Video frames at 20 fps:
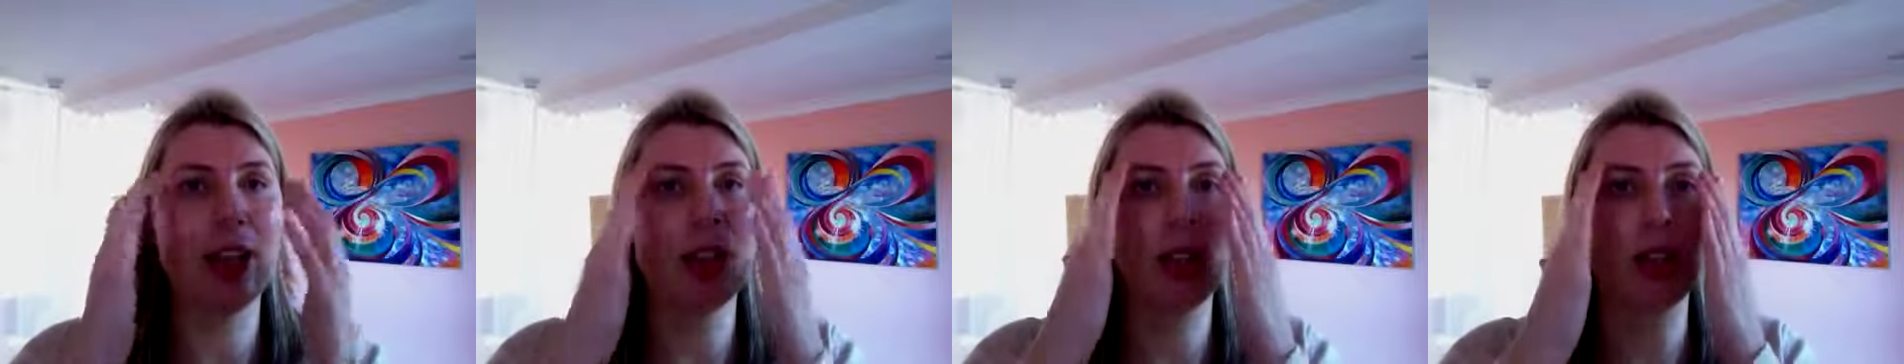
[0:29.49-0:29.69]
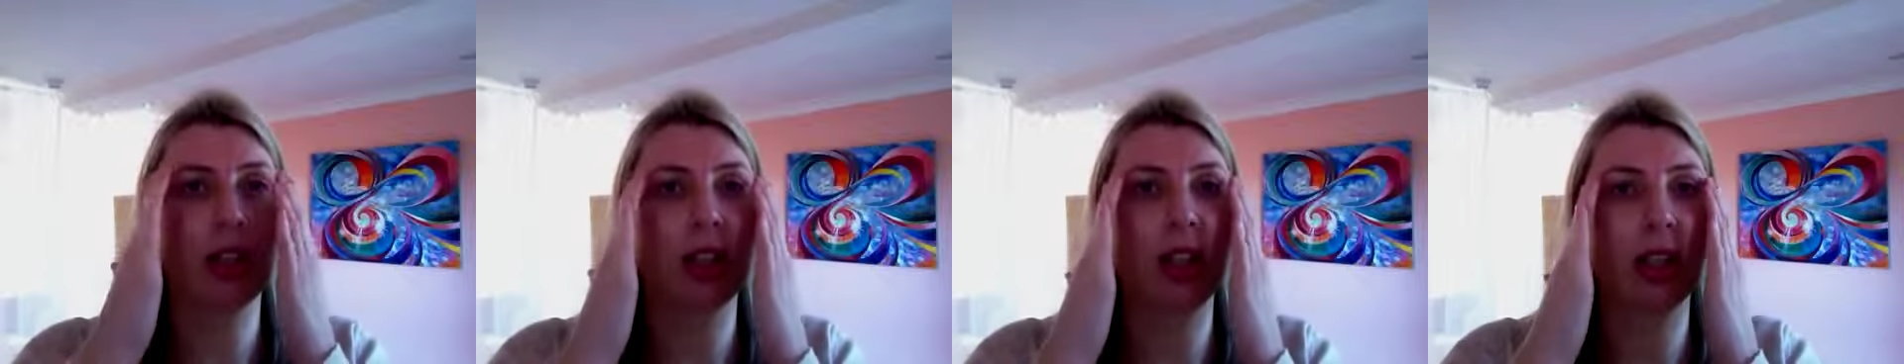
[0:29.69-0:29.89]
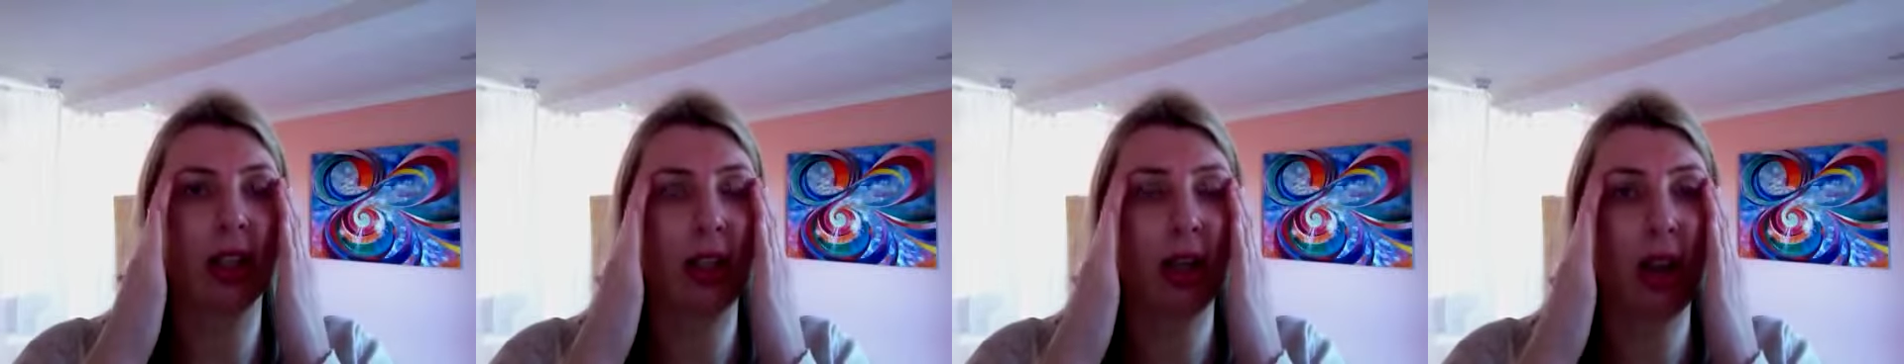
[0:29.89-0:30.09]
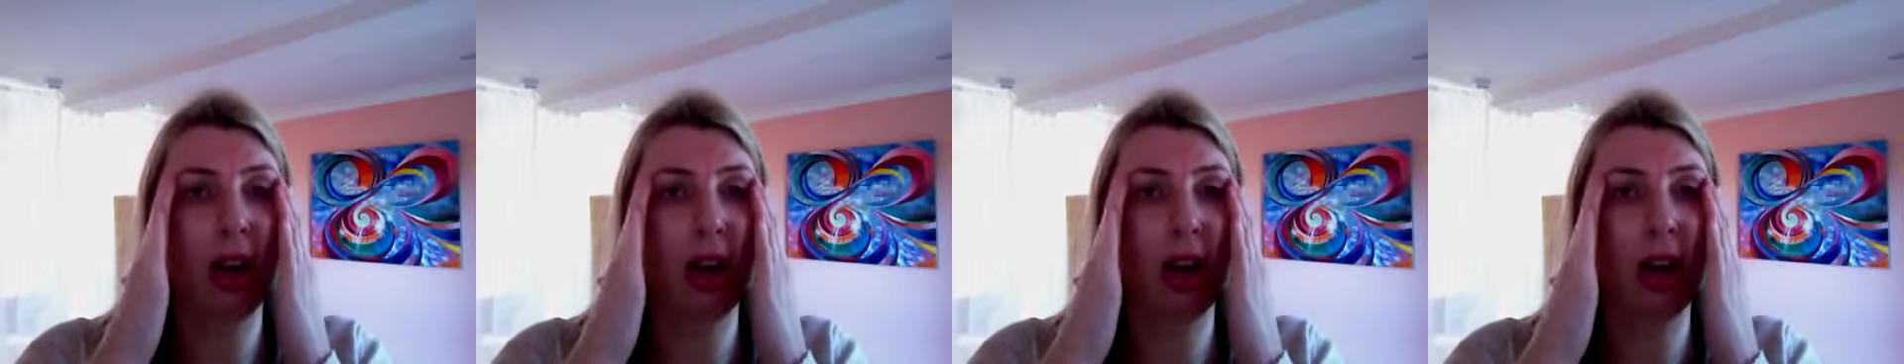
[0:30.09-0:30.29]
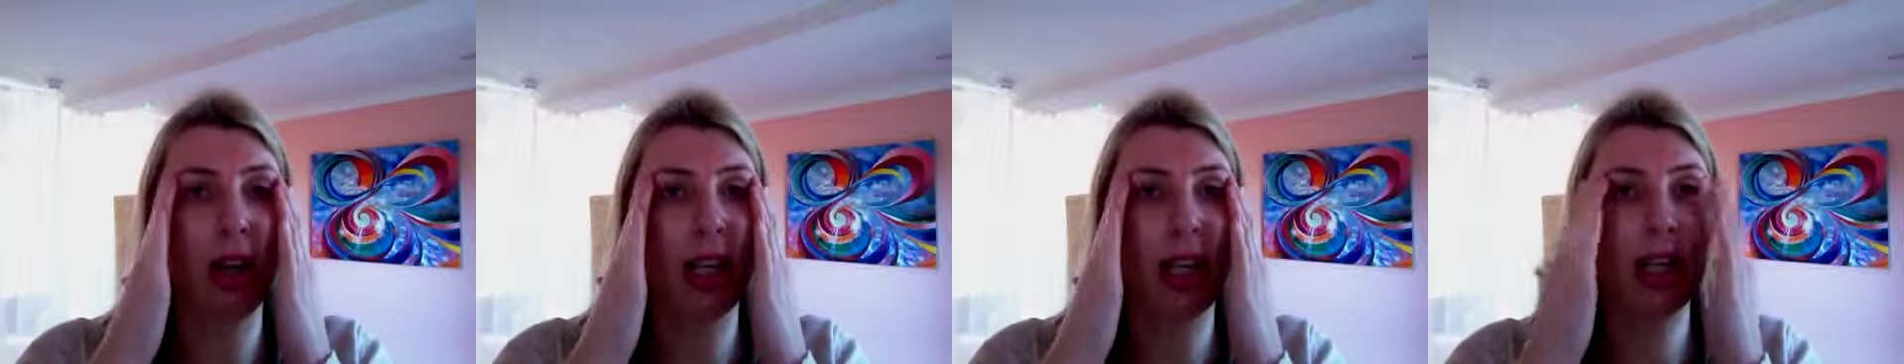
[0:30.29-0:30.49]
just your
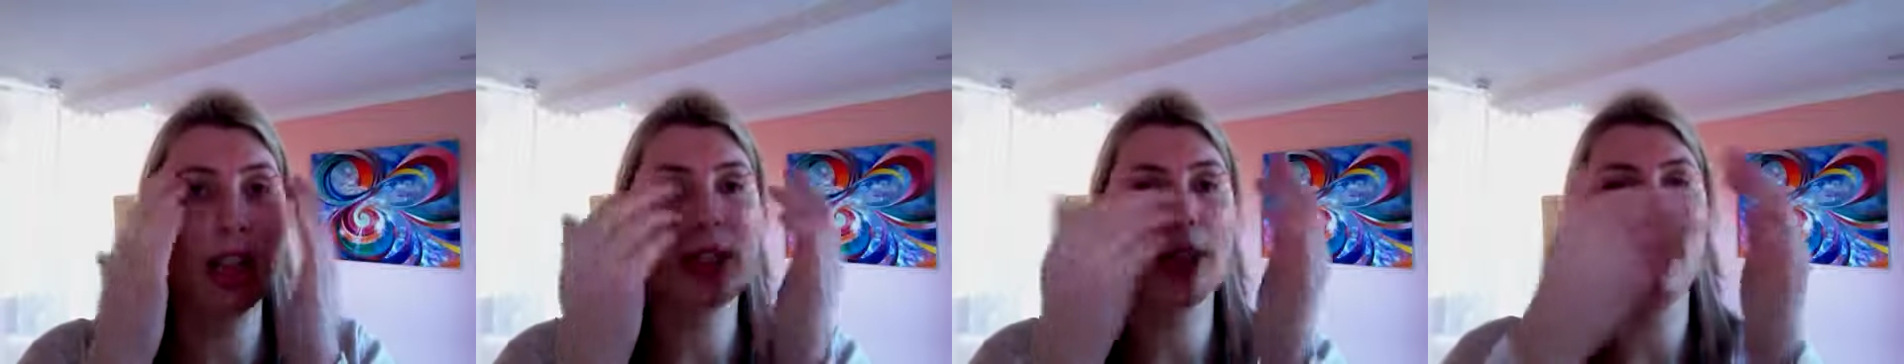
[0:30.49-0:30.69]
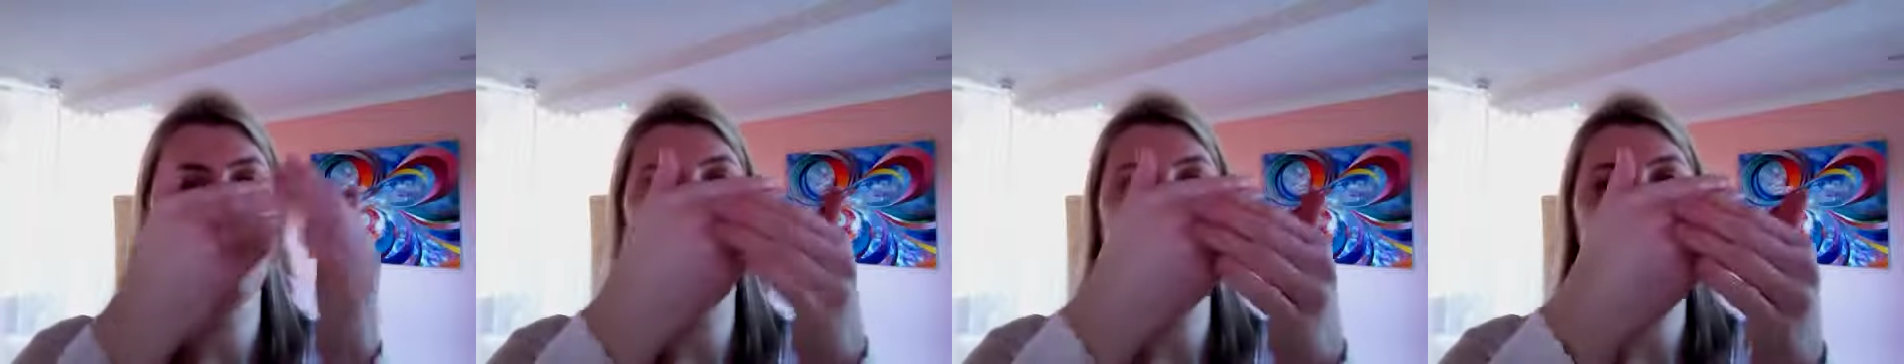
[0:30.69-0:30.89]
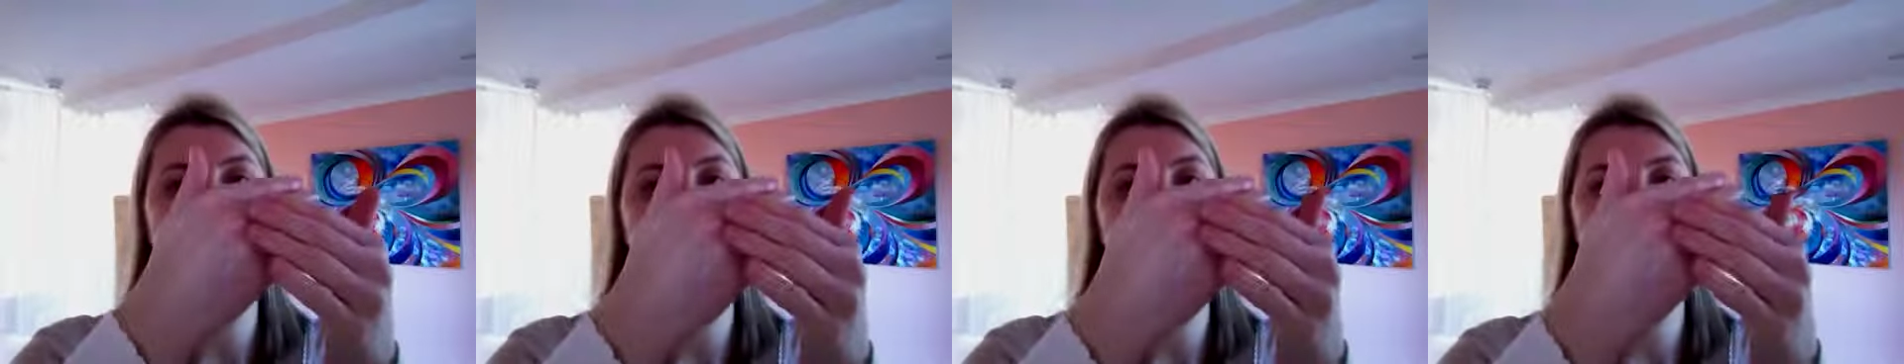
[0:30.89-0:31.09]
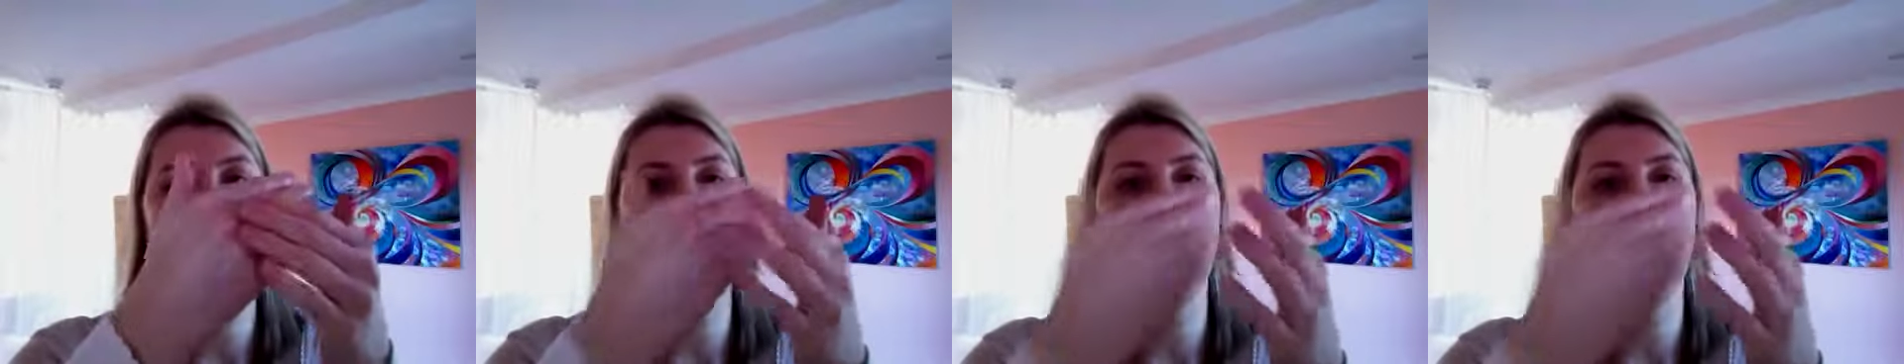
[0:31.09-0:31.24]
eyes, the back of your